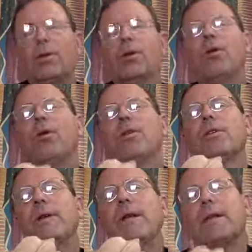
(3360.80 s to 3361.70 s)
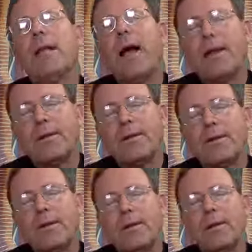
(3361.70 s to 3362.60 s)
You're called to be light
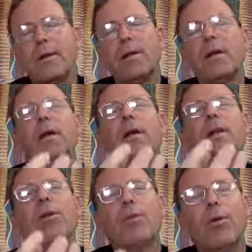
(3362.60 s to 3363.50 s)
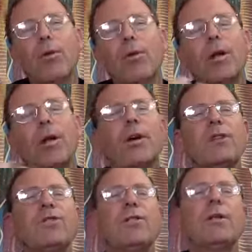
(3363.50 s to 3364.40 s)
in the world in
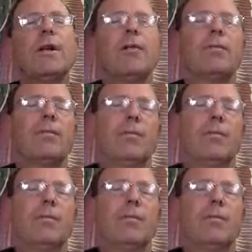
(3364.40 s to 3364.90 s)
which you live.